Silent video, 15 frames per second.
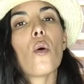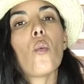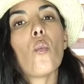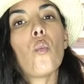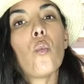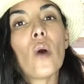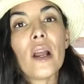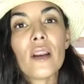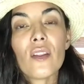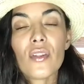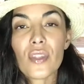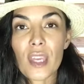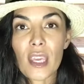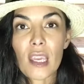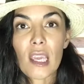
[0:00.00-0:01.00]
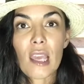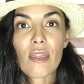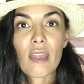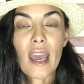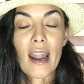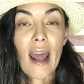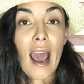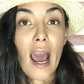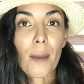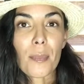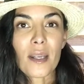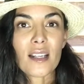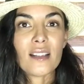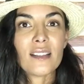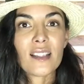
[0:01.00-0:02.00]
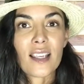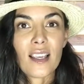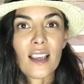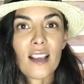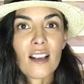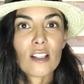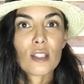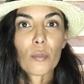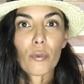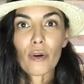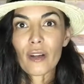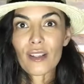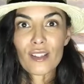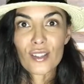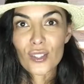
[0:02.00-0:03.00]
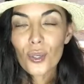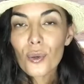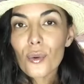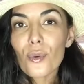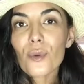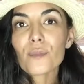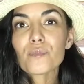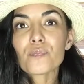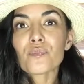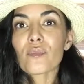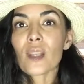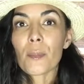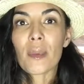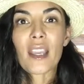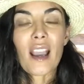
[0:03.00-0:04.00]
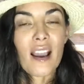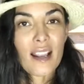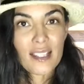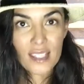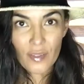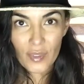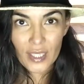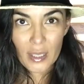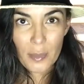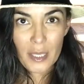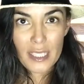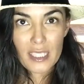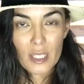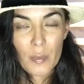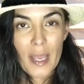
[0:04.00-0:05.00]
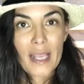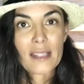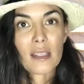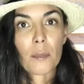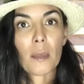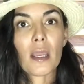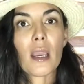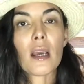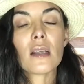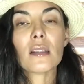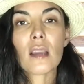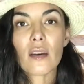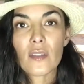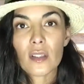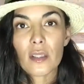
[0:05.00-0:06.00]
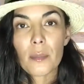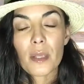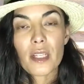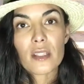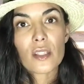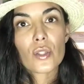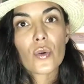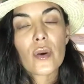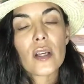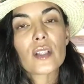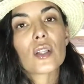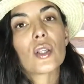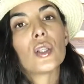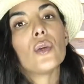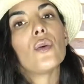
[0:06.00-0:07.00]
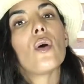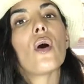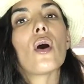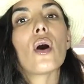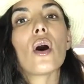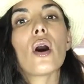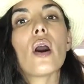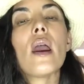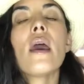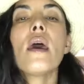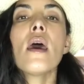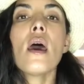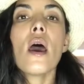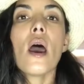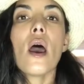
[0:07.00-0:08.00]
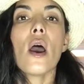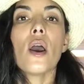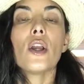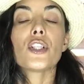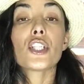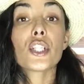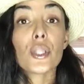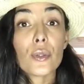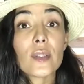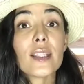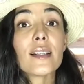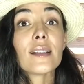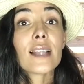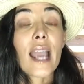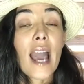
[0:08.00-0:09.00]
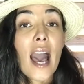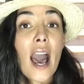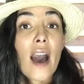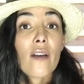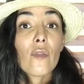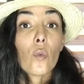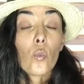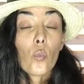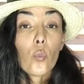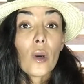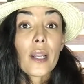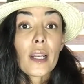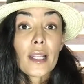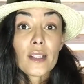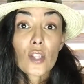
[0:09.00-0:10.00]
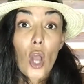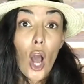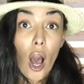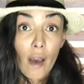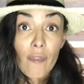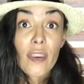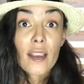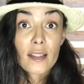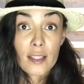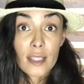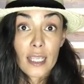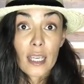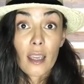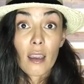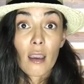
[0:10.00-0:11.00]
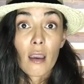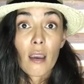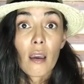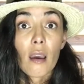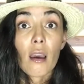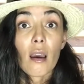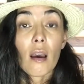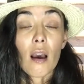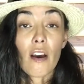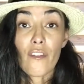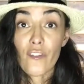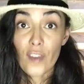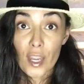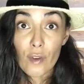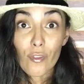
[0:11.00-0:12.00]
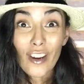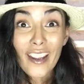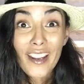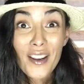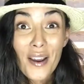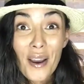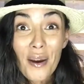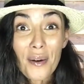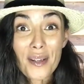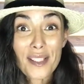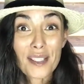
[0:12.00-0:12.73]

one thing that happens is pretty soon, because of the limited space and because of the limited storage, you are choosing to have what is obviously a favorite or